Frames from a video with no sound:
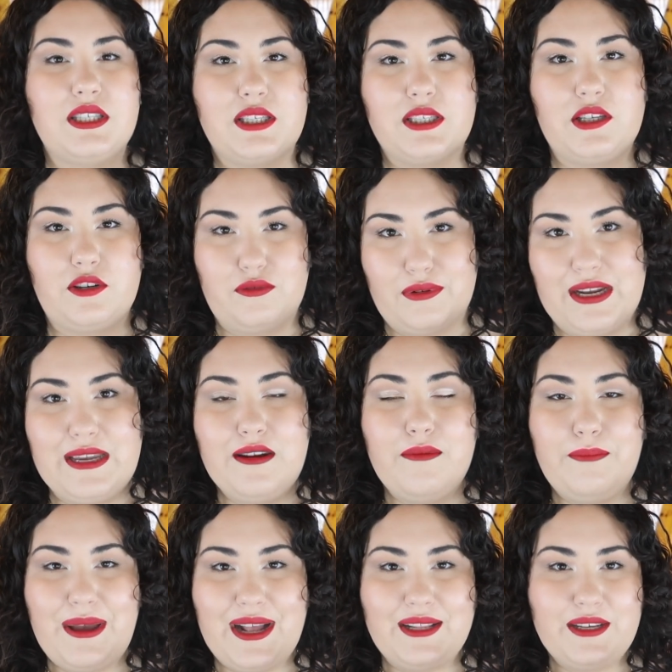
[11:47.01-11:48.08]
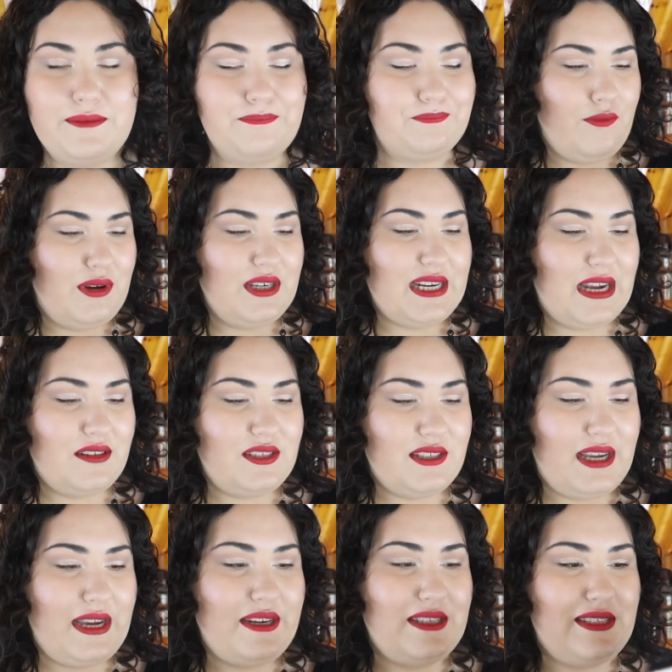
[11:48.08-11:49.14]
This is a great palette. One
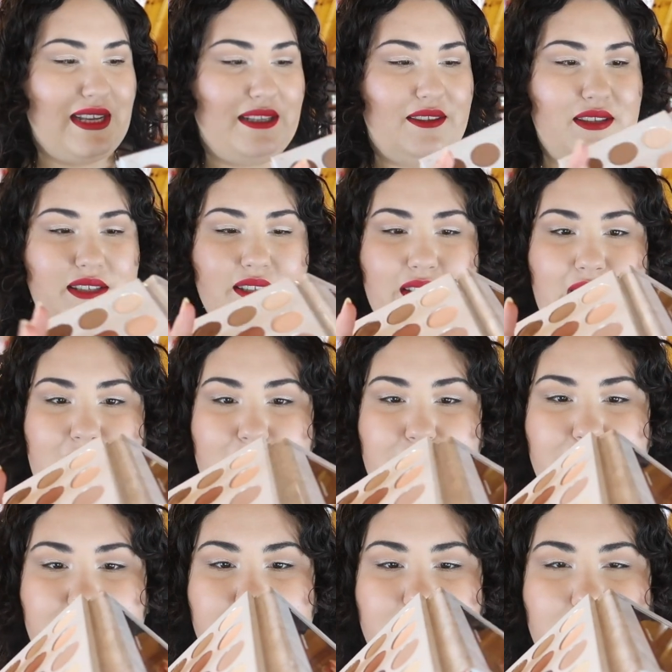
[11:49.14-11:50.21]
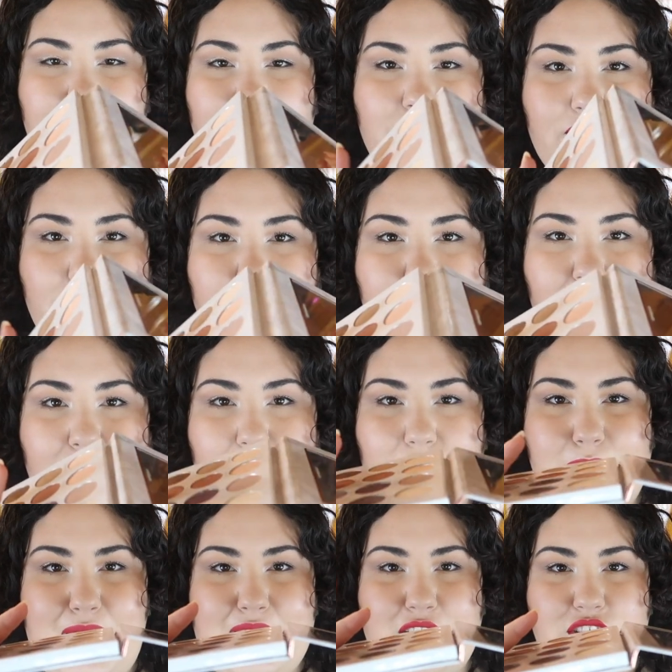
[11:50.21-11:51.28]
downside is that this kind of part of
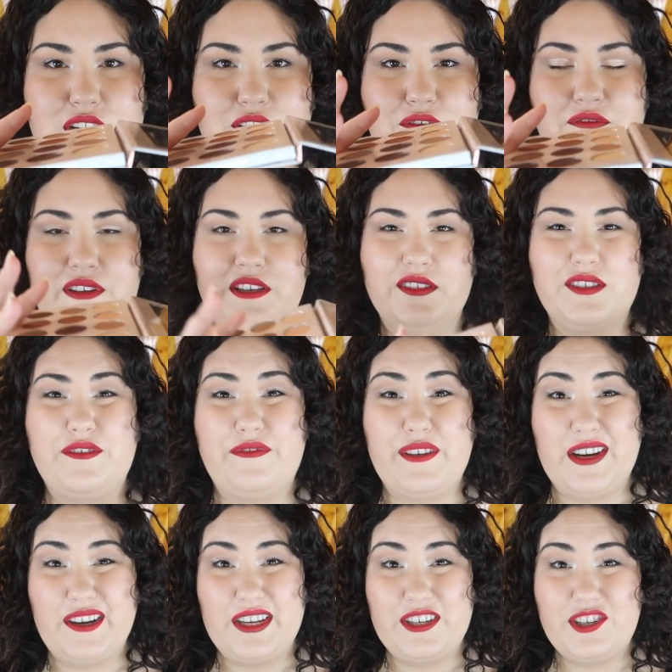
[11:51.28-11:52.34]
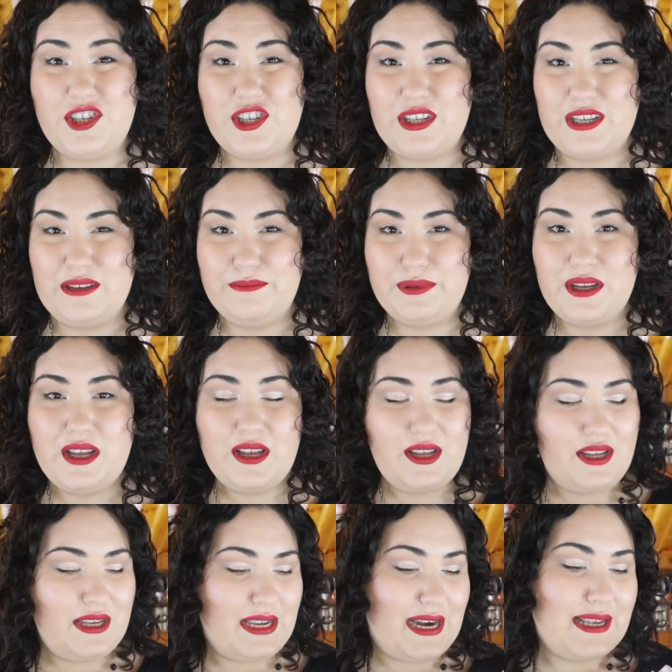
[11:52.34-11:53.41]
the packaging feels very cheap.
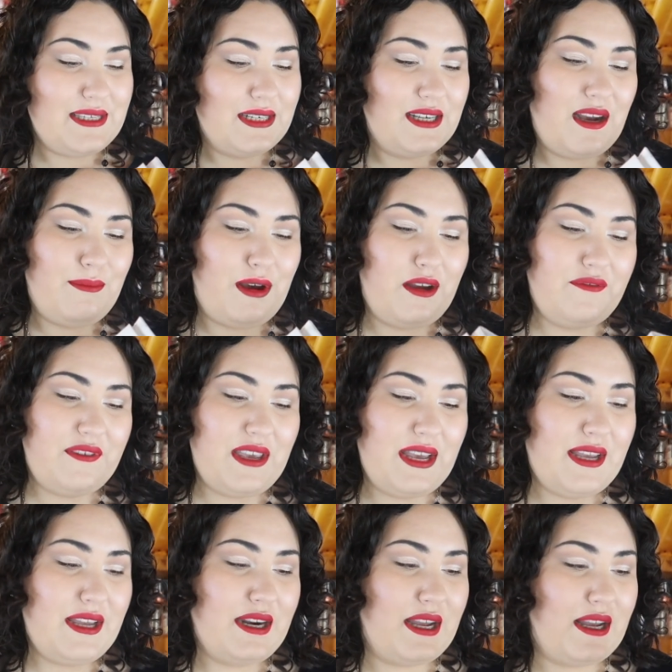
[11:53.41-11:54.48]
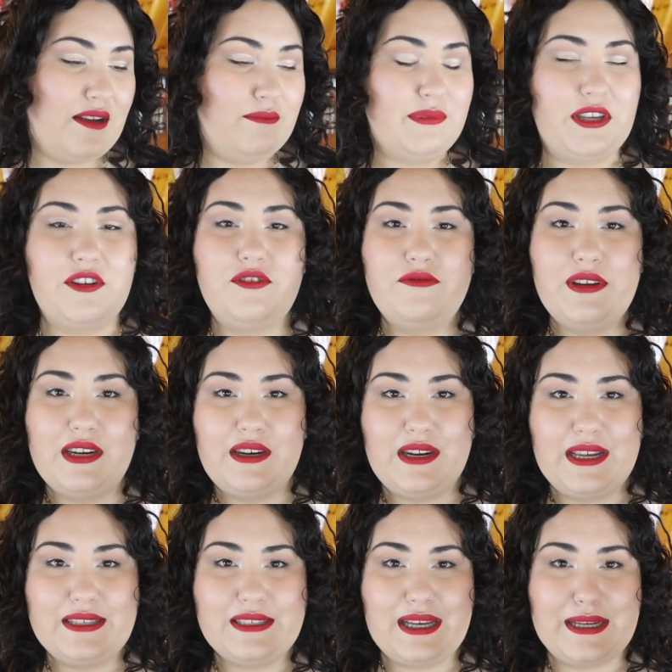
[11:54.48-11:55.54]
It hasn't come off yet, um, but you do get a
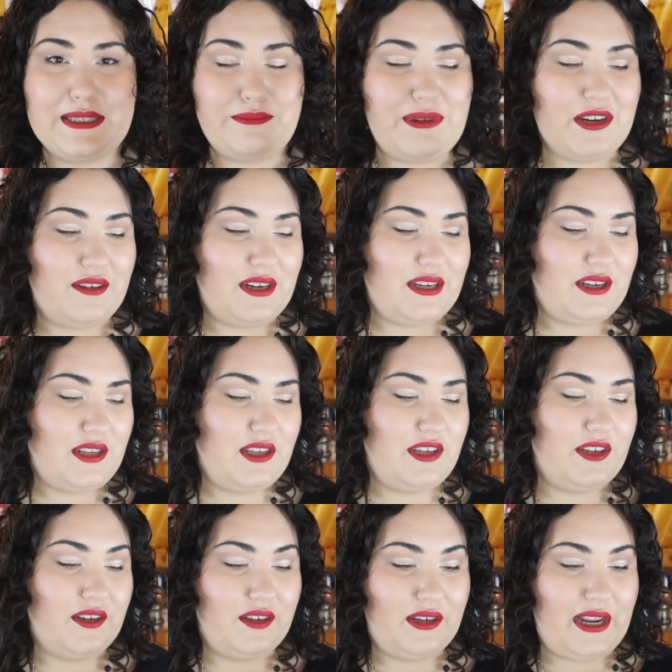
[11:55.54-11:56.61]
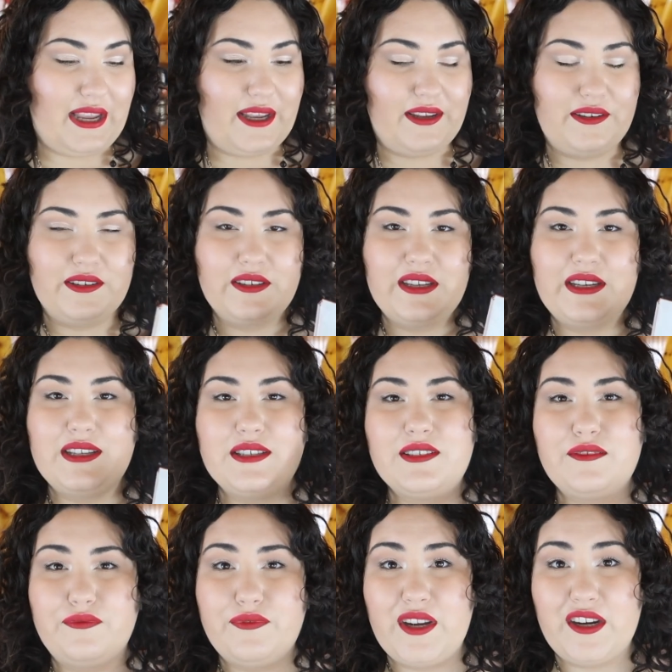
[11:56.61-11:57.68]
nice size mirror in here and it
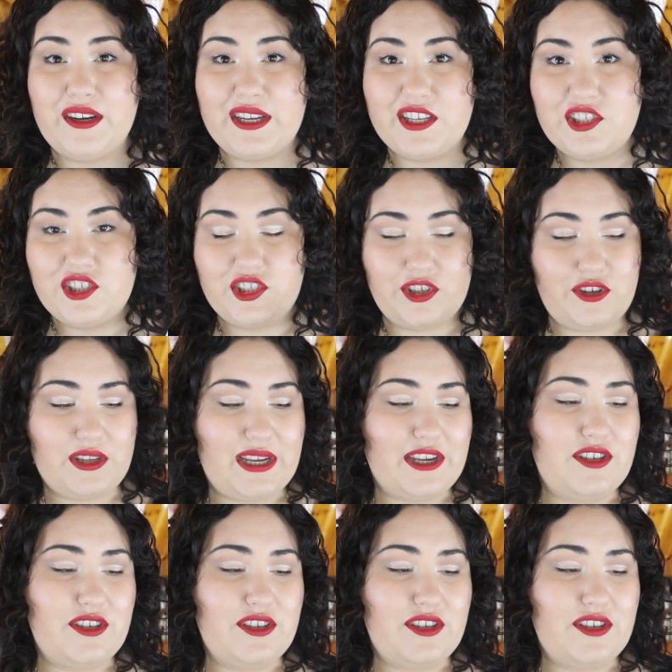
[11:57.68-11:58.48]
is very sturdy.